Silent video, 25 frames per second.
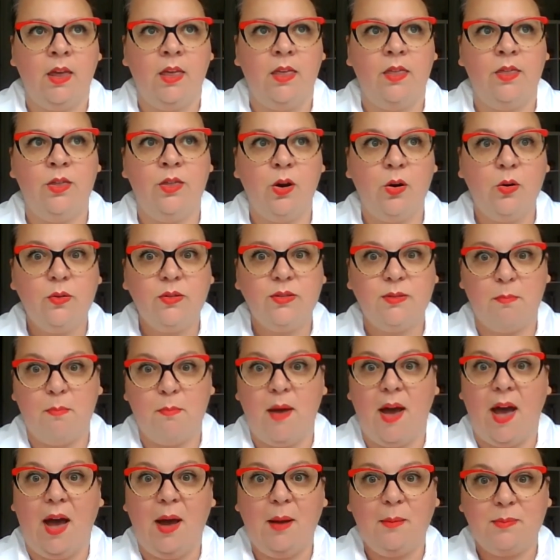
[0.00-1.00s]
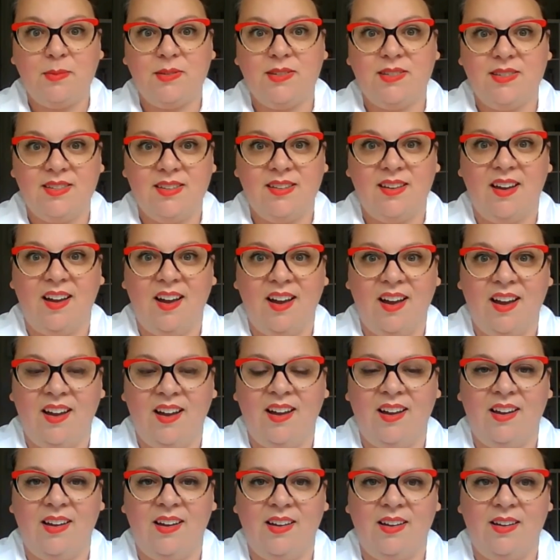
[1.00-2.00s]
those maps
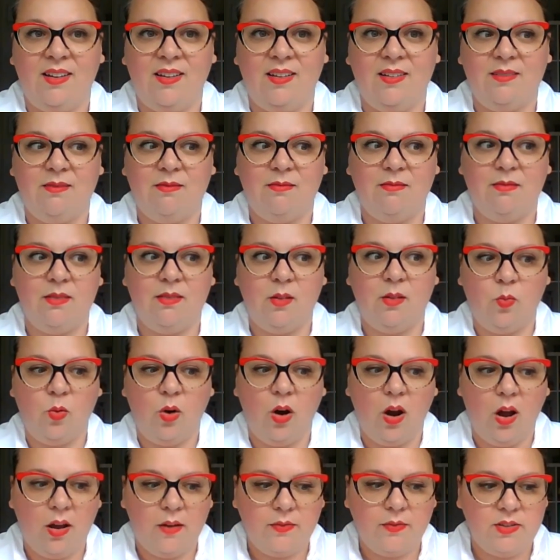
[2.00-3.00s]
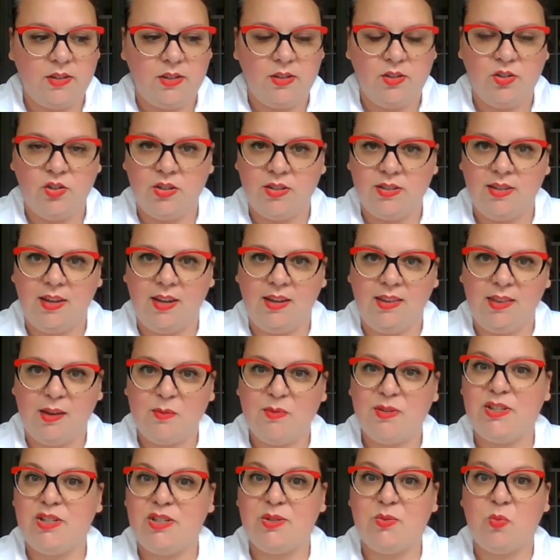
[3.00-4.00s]
were often just there
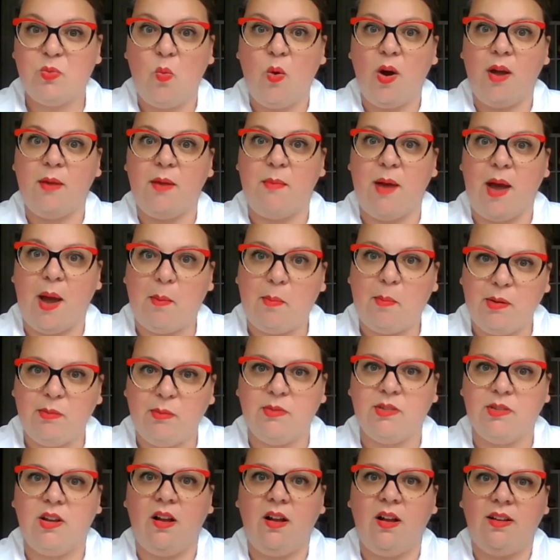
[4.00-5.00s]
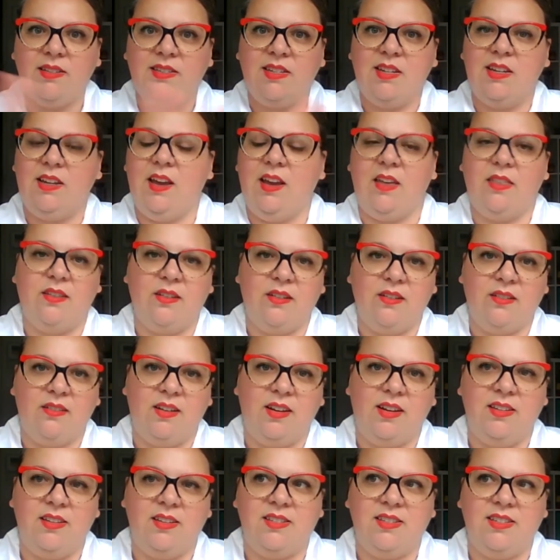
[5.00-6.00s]
was just one map and it was all together.
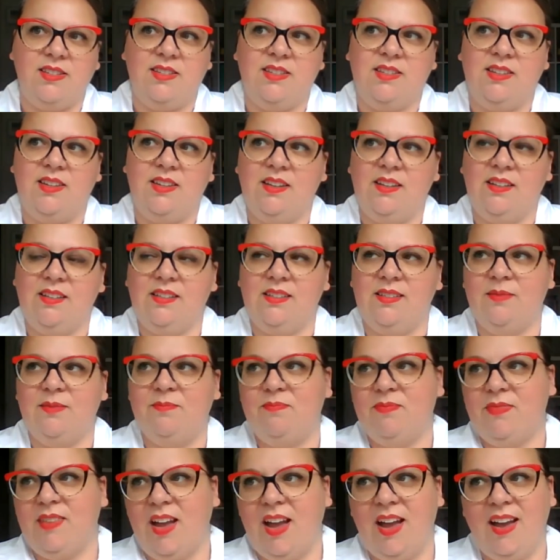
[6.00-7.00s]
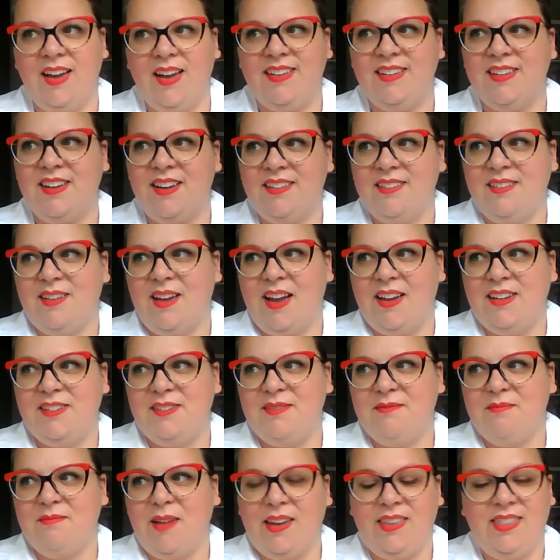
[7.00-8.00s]
And I
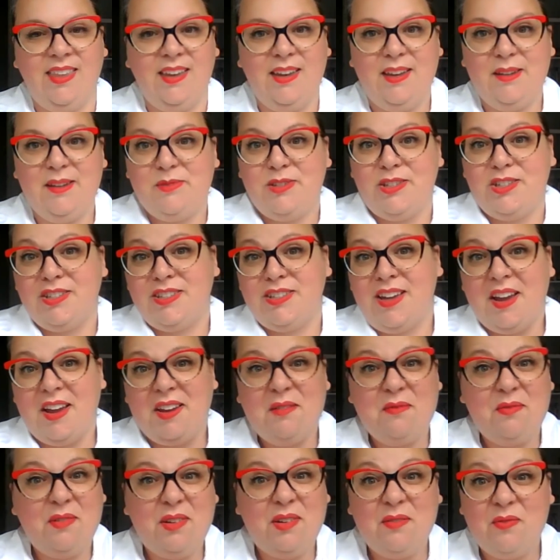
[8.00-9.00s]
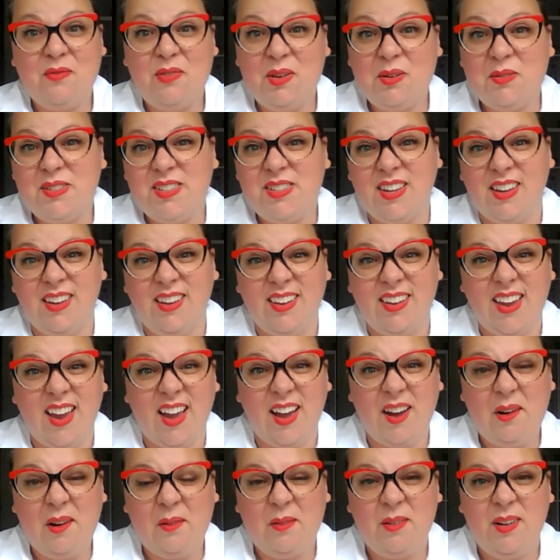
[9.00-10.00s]
think it was just kind of confusing in
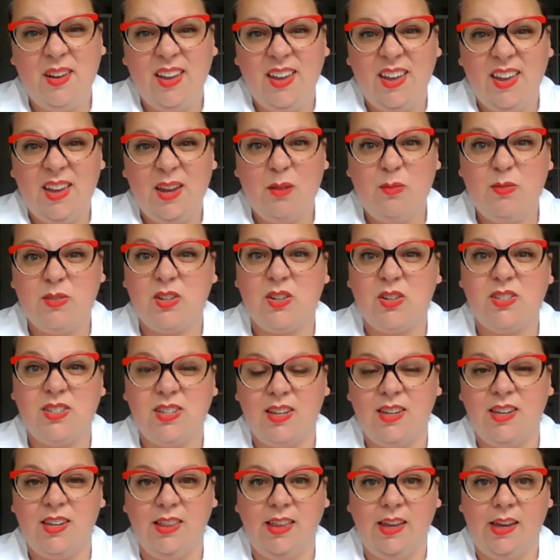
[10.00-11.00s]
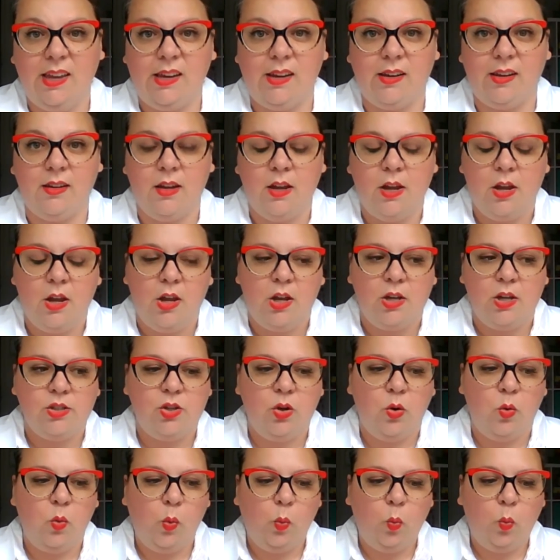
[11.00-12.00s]
how it was articulated.
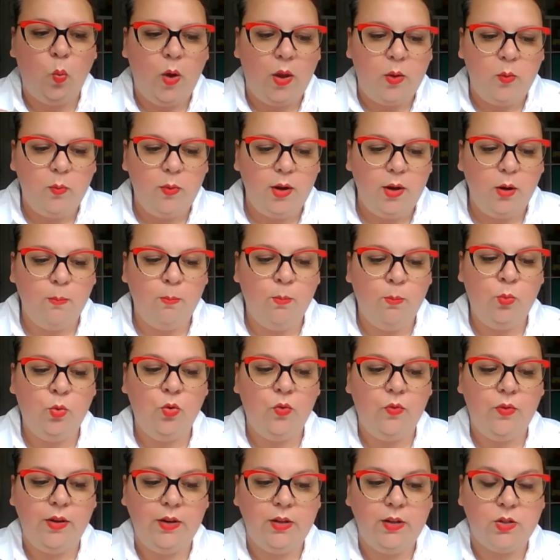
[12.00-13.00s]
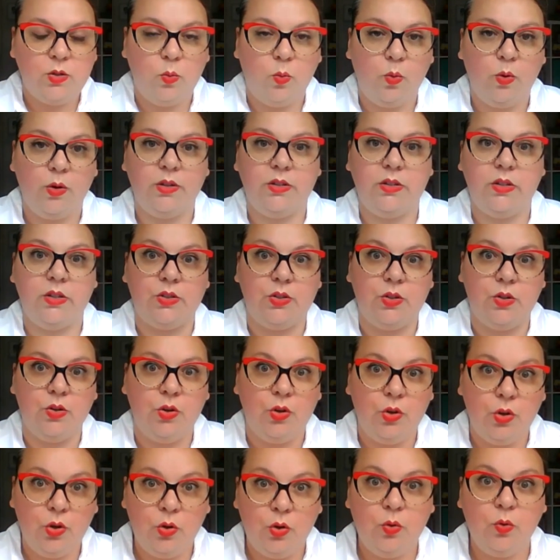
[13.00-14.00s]
So when we are moving towards this
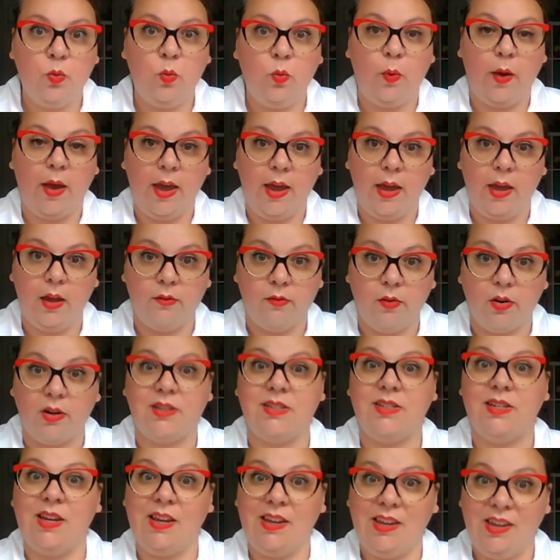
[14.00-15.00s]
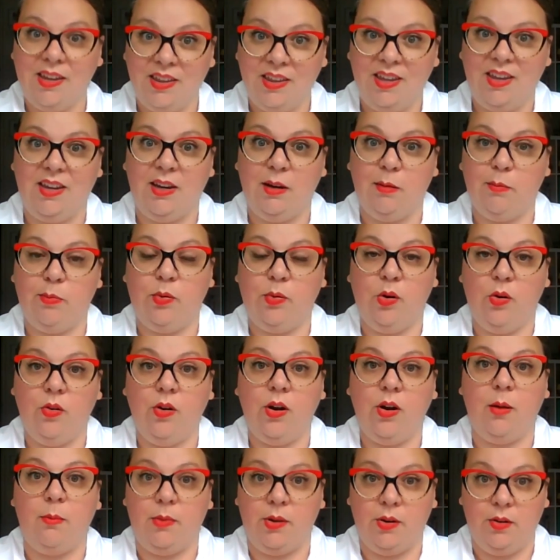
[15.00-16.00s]
new way of articulating
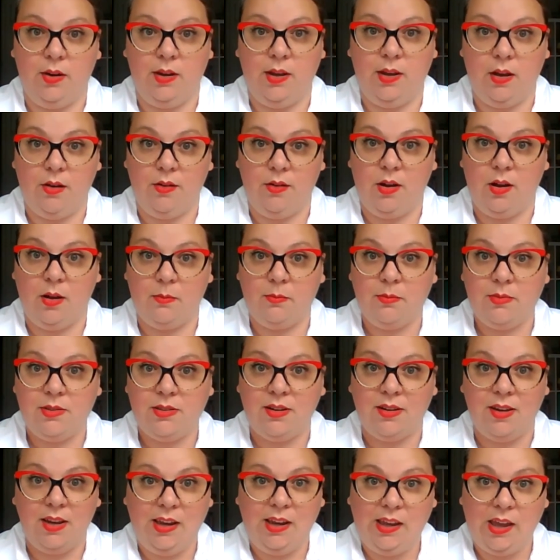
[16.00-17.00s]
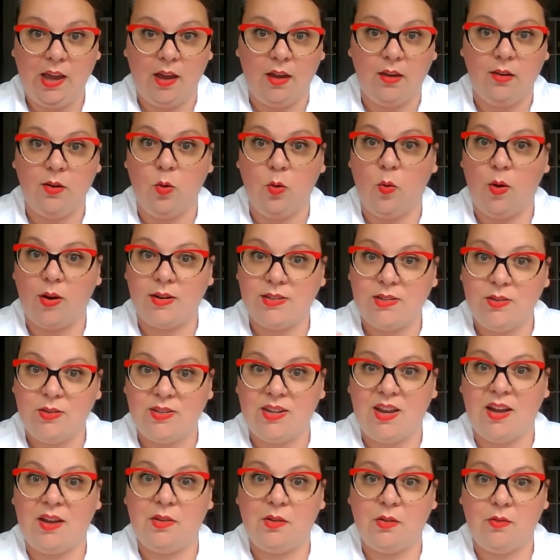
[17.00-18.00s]
program learning outcomes, and again, watch
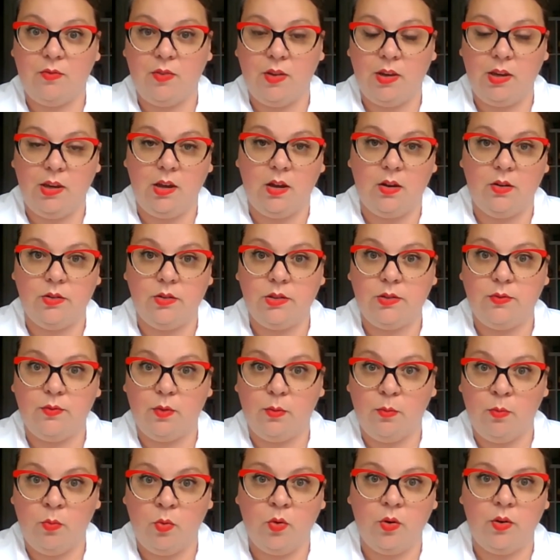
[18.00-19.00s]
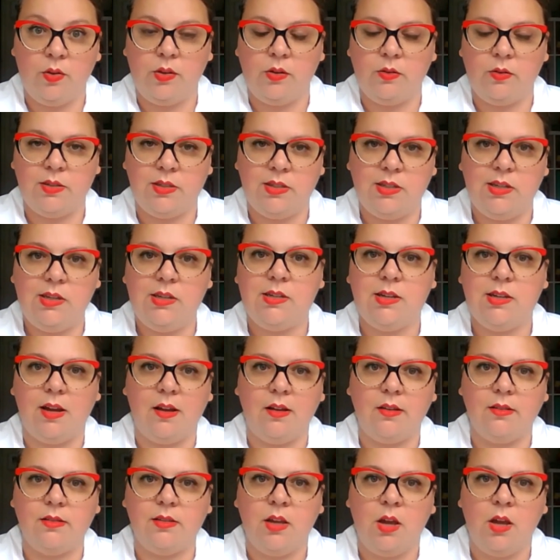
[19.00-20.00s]
those other videos for more of those
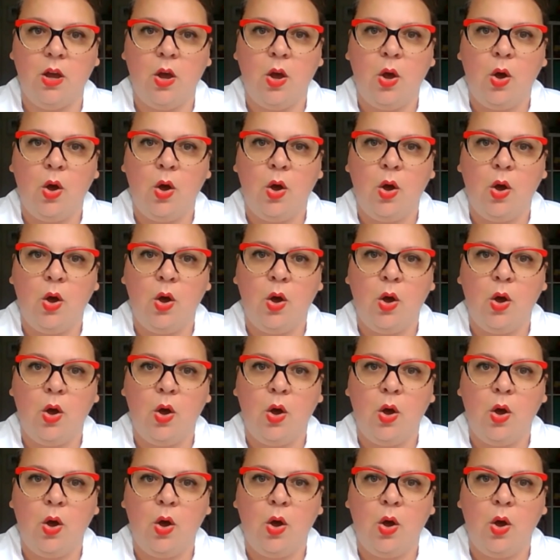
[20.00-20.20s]
details,